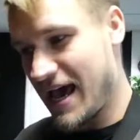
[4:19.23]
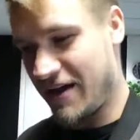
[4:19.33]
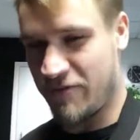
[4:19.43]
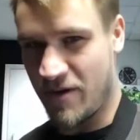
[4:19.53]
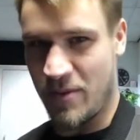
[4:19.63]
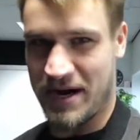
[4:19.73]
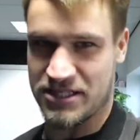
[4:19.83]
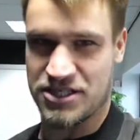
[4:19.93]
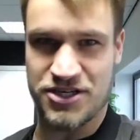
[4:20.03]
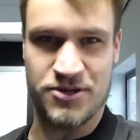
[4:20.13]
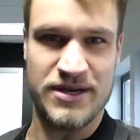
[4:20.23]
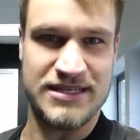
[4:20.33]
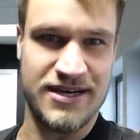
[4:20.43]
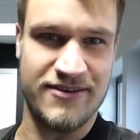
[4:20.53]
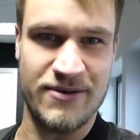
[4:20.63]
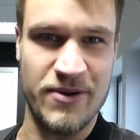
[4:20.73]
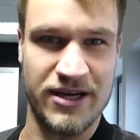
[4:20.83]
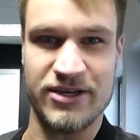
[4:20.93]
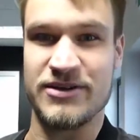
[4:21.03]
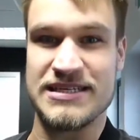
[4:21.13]
F1 Wax Stu is currently
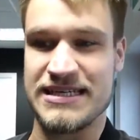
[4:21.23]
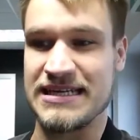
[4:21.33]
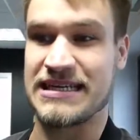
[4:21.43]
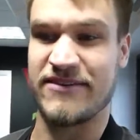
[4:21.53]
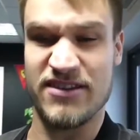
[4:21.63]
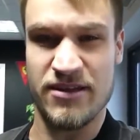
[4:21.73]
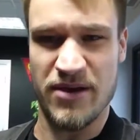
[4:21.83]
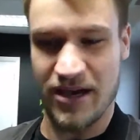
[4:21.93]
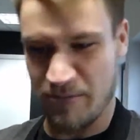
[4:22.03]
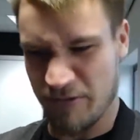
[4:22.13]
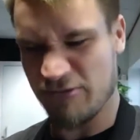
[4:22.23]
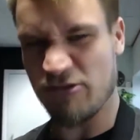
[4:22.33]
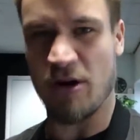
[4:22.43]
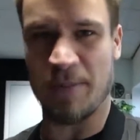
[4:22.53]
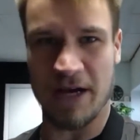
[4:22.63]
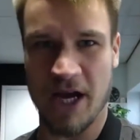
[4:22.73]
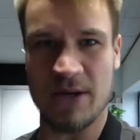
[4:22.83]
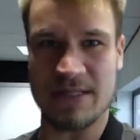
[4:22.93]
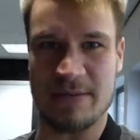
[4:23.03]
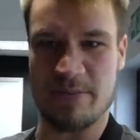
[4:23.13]
working on the seats, giving them like a proper
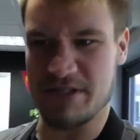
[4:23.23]
coating and